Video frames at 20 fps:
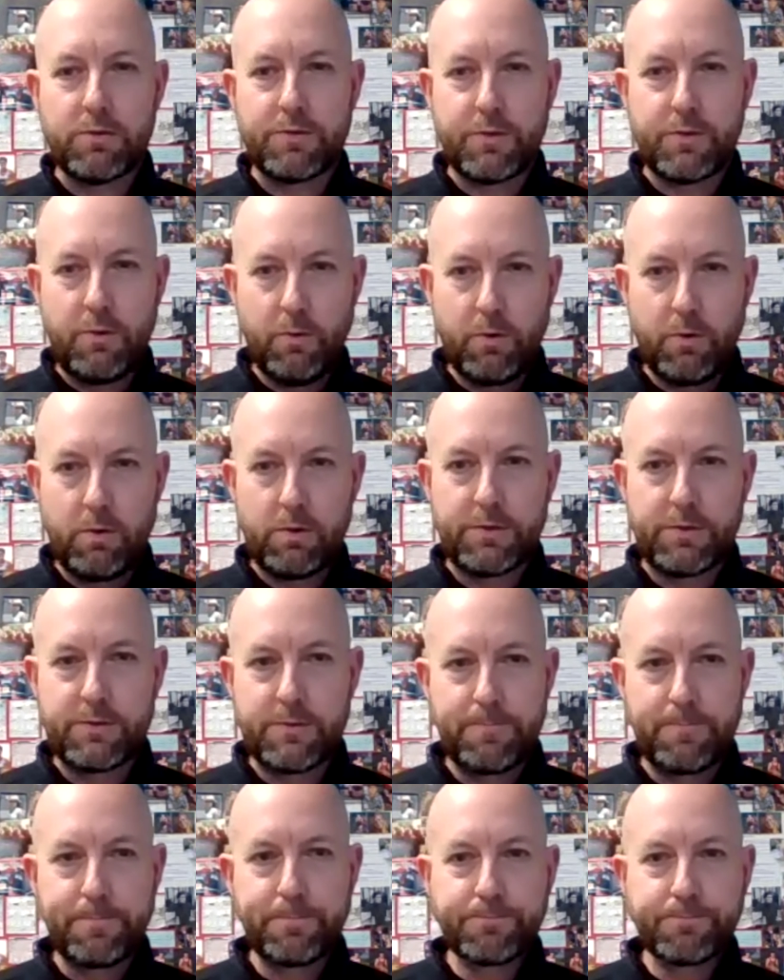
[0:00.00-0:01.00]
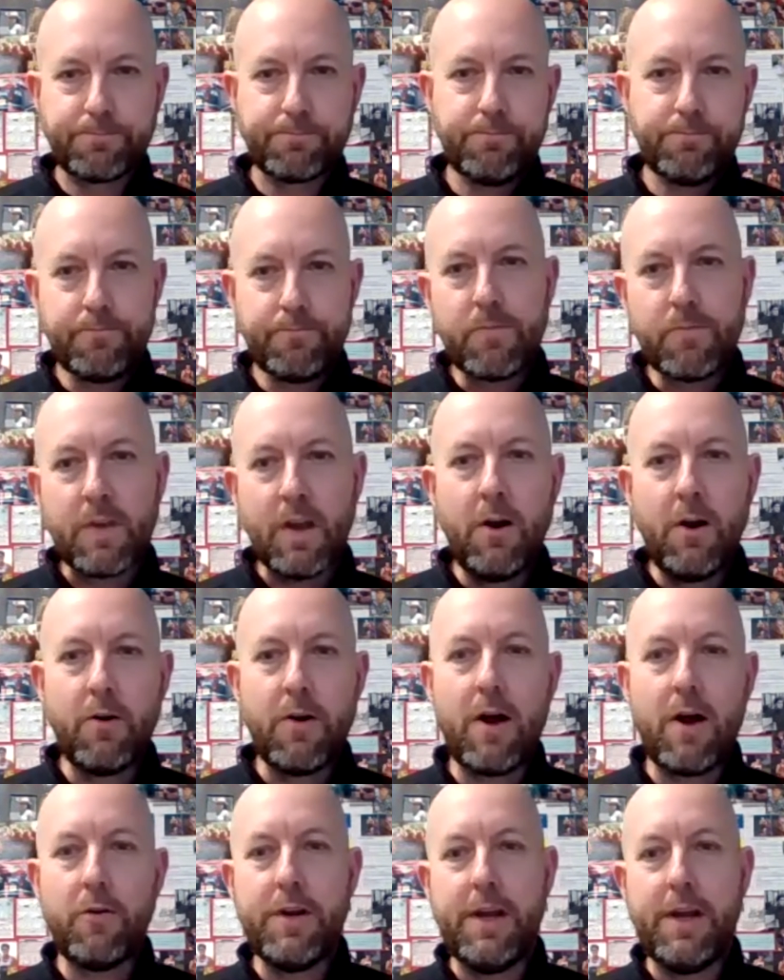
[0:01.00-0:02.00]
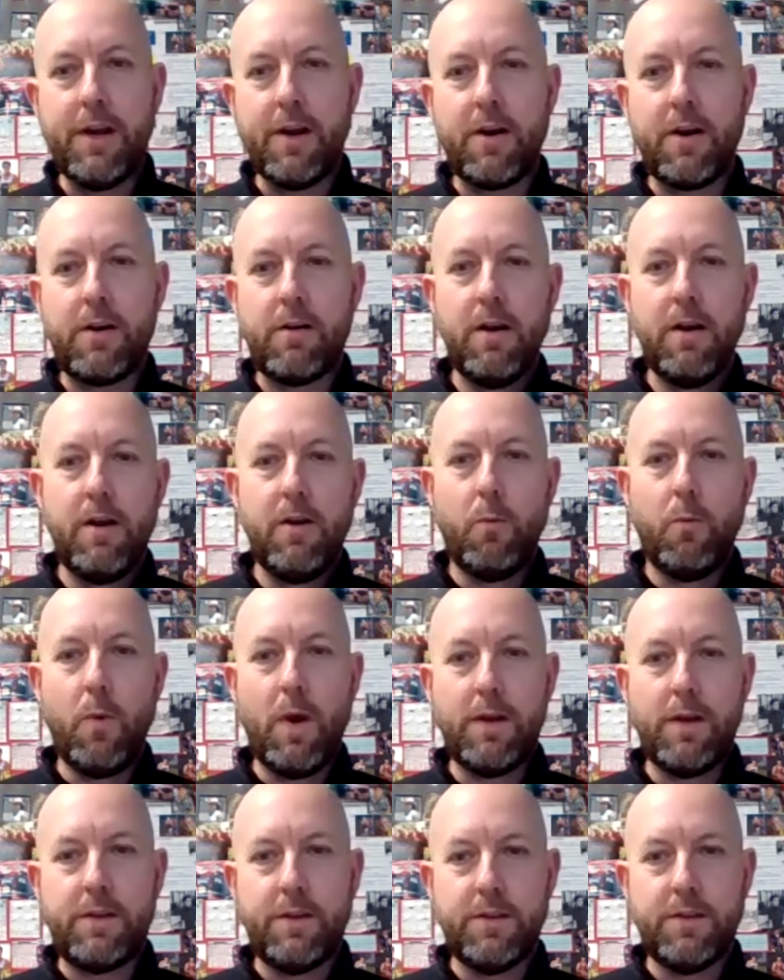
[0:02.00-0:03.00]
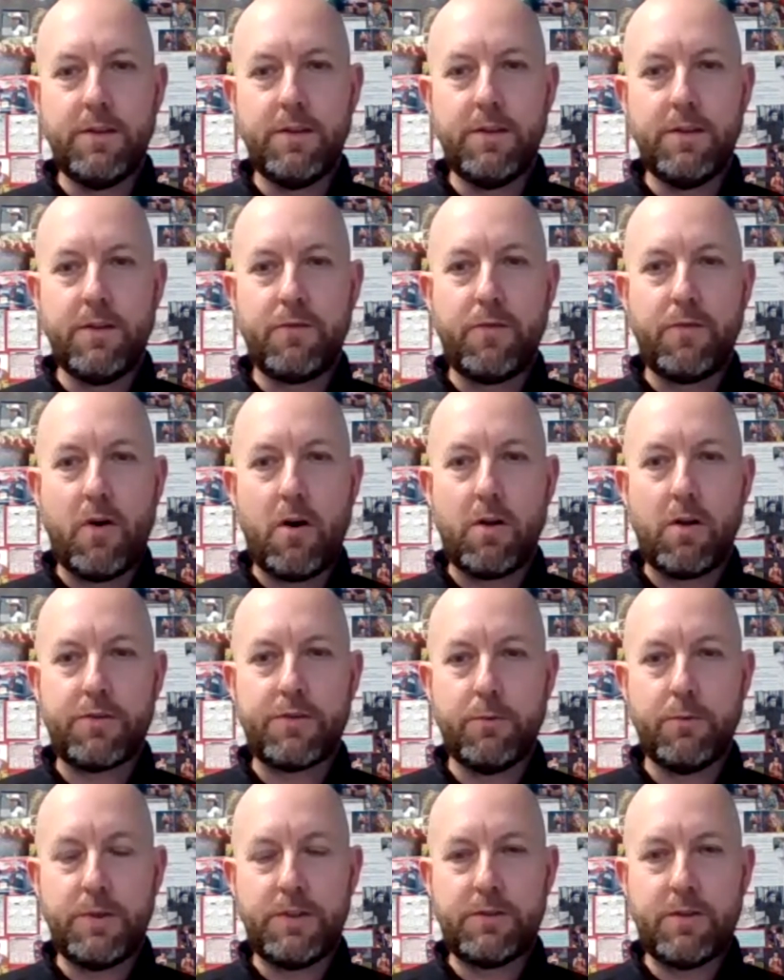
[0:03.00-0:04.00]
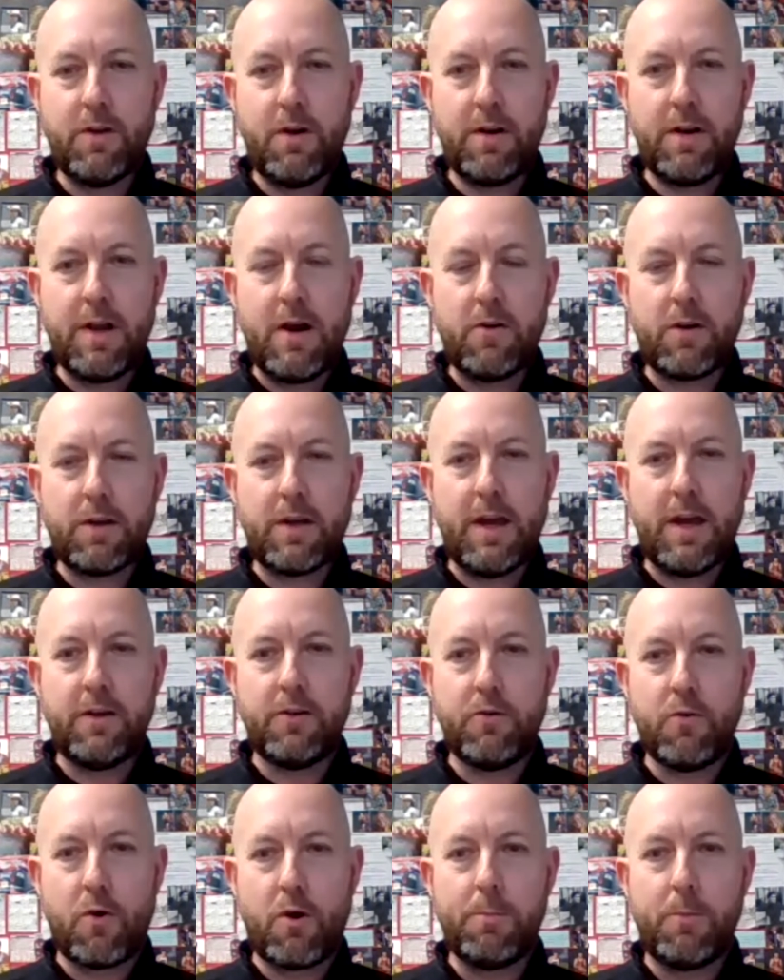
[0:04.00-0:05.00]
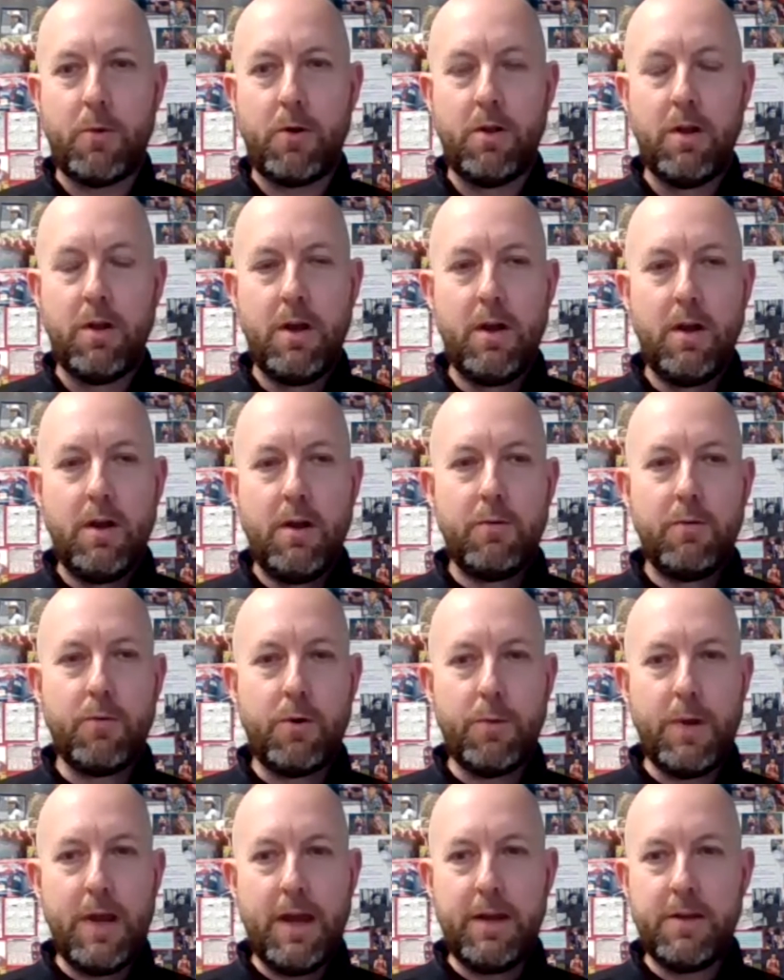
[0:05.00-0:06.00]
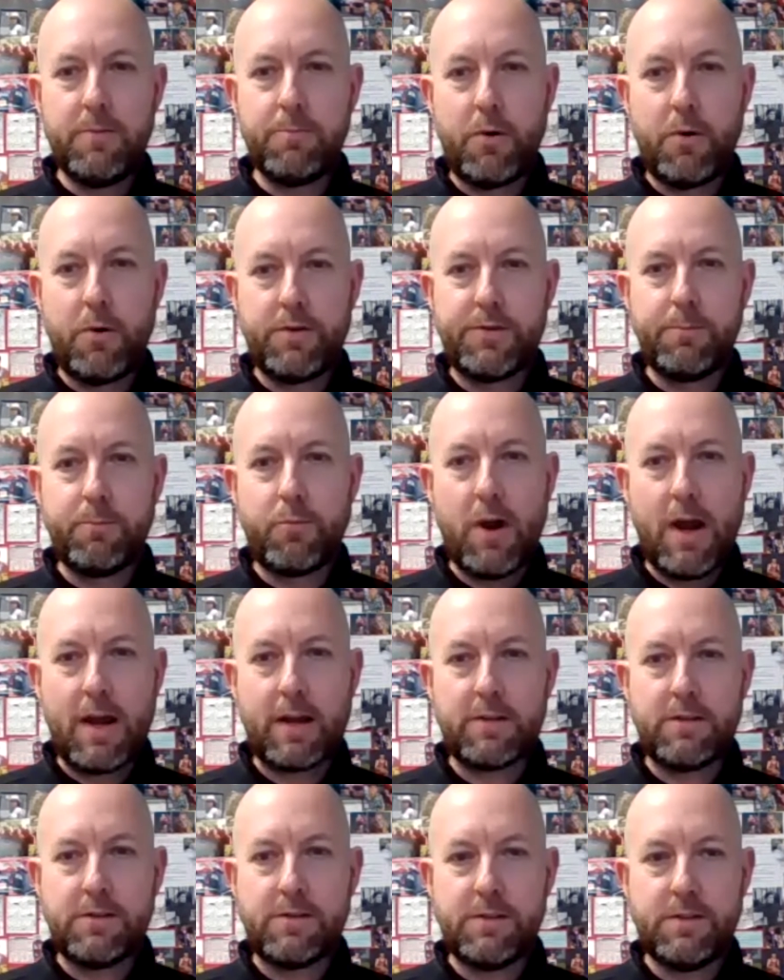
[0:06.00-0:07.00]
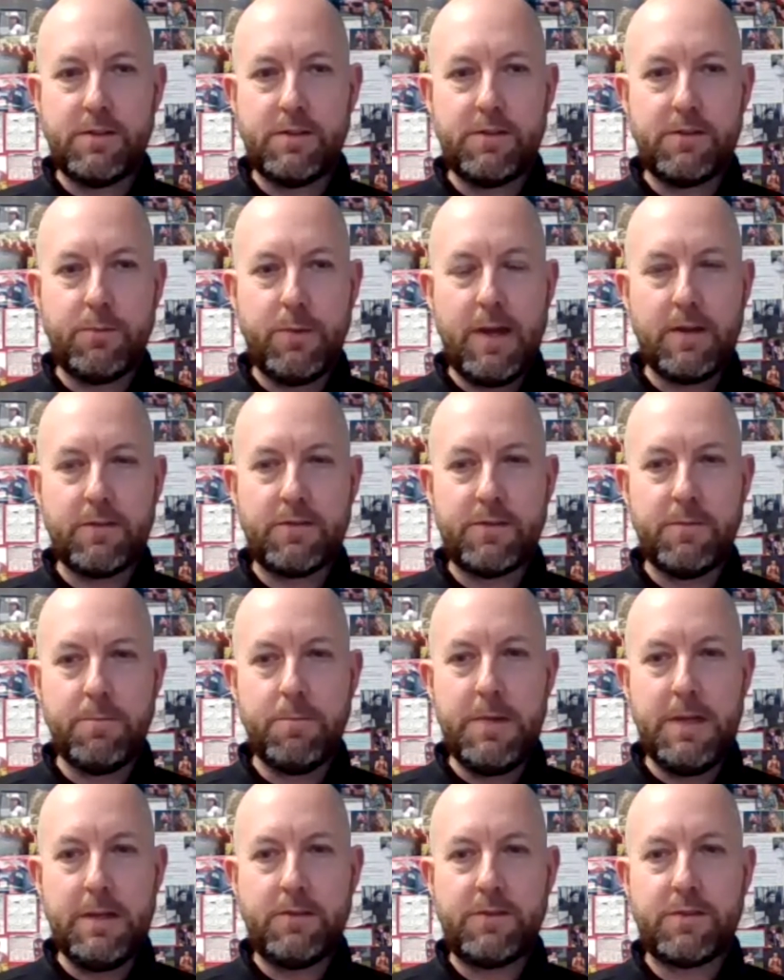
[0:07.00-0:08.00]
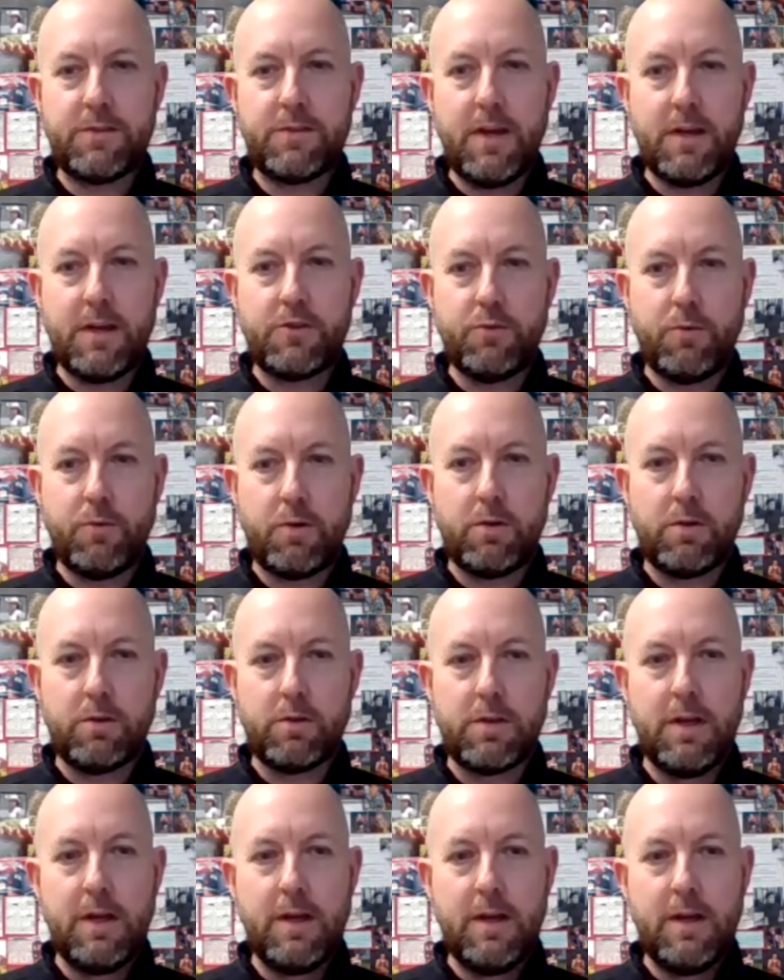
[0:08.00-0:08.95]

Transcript: schools around here went in the fall. So we started out kind of normal, where we had in-person practices, we had some meets scheduled.